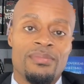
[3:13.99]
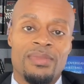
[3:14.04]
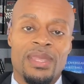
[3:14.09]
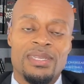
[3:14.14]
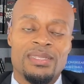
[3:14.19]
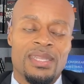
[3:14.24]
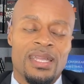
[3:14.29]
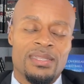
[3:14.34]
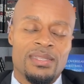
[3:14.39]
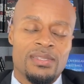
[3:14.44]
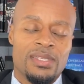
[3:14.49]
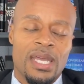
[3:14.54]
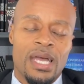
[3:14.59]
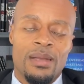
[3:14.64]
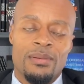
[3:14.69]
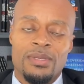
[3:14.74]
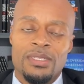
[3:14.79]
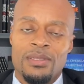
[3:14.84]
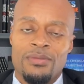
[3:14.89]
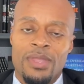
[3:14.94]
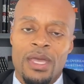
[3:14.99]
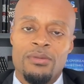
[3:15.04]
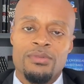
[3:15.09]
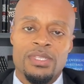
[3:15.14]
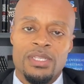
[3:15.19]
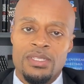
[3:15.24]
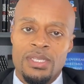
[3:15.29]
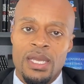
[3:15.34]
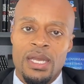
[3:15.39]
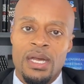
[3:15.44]
That's not the job. Because if that was
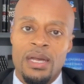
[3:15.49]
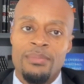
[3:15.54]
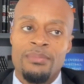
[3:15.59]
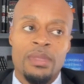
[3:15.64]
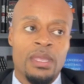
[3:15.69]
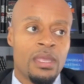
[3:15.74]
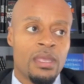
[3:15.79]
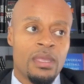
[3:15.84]
the job,